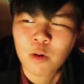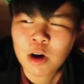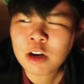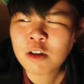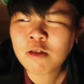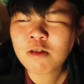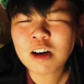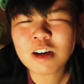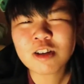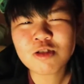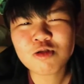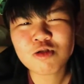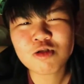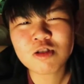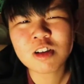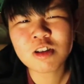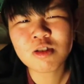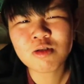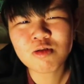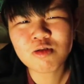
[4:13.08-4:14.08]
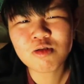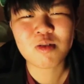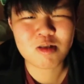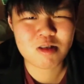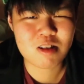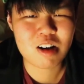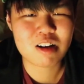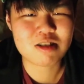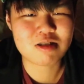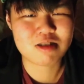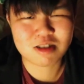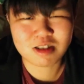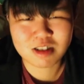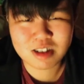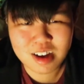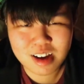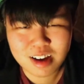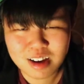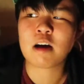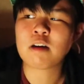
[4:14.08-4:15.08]
What do you guys usually do when you guys are
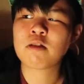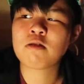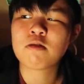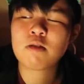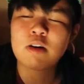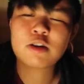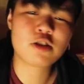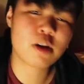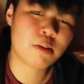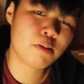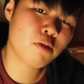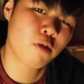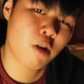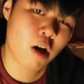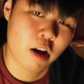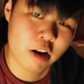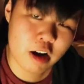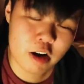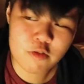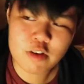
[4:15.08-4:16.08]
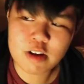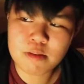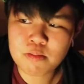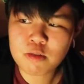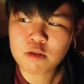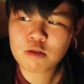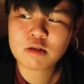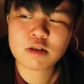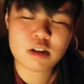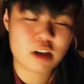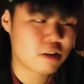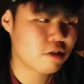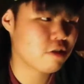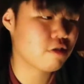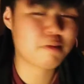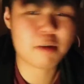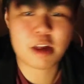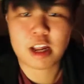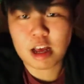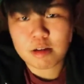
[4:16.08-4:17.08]
sick? I don't know, I jump around, I read books, I
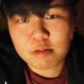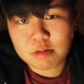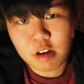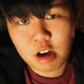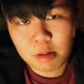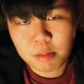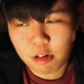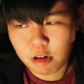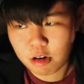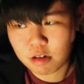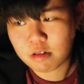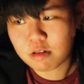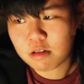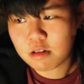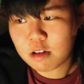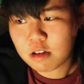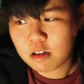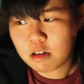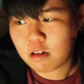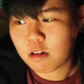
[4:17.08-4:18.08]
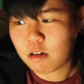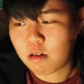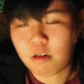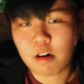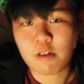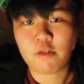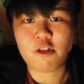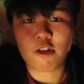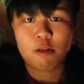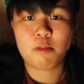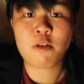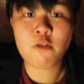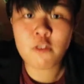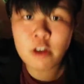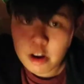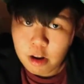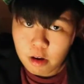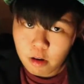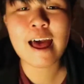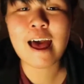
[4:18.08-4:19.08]
turn my laptop on, or I film a
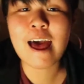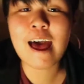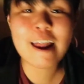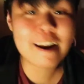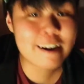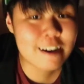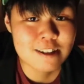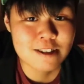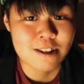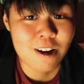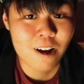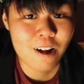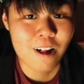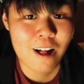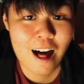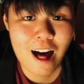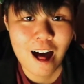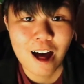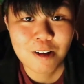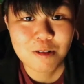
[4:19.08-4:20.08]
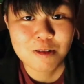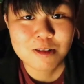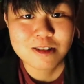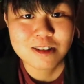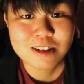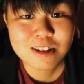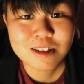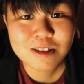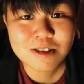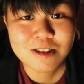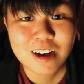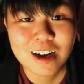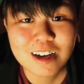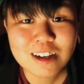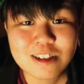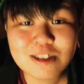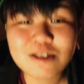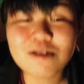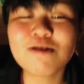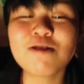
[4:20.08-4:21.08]
video. And that's all. I will see you
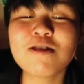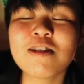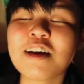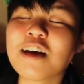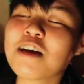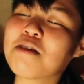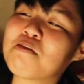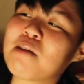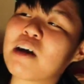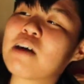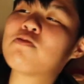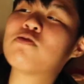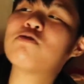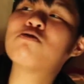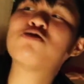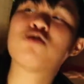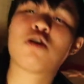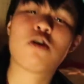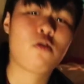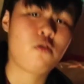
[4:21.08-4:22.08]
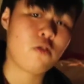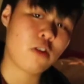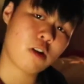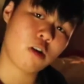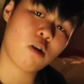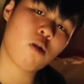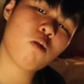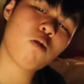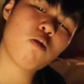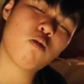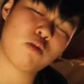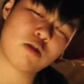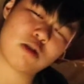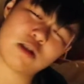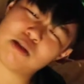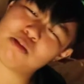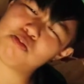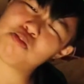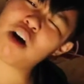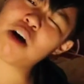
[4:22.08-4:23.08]
guys soon in my future video, which
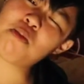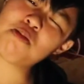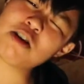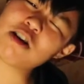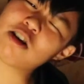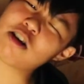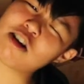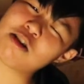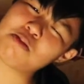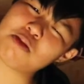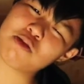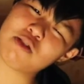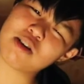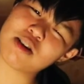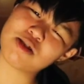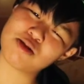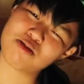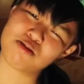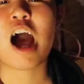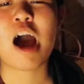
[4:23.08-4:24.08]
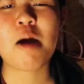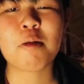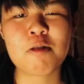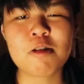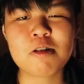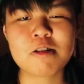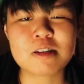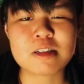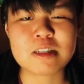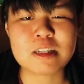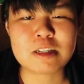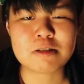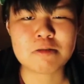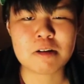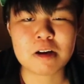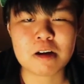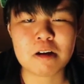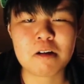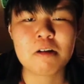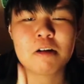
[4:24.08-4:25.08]
is probably going to be very soon. I'm going to sneeze
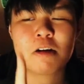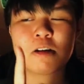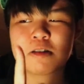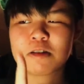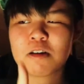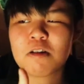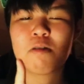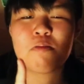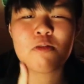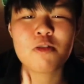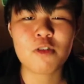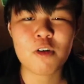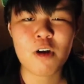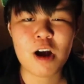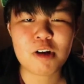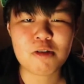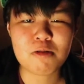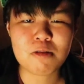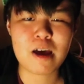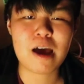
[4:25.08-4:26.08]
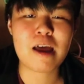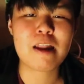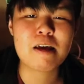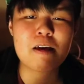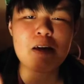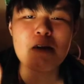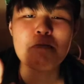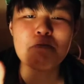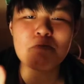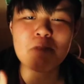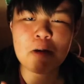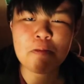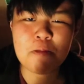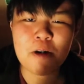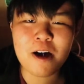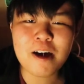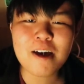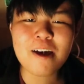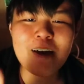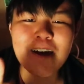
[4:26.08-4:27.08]
right now. So before I do that,
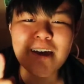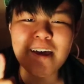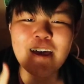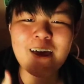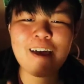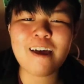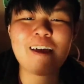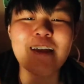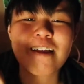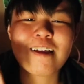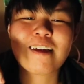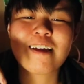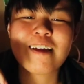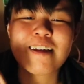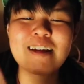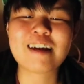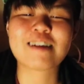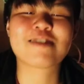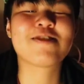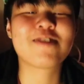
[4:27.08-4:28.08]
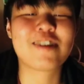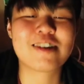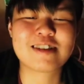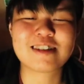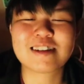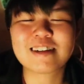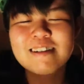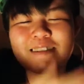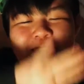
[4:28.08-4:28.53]
bye-bye, and thanks for watching.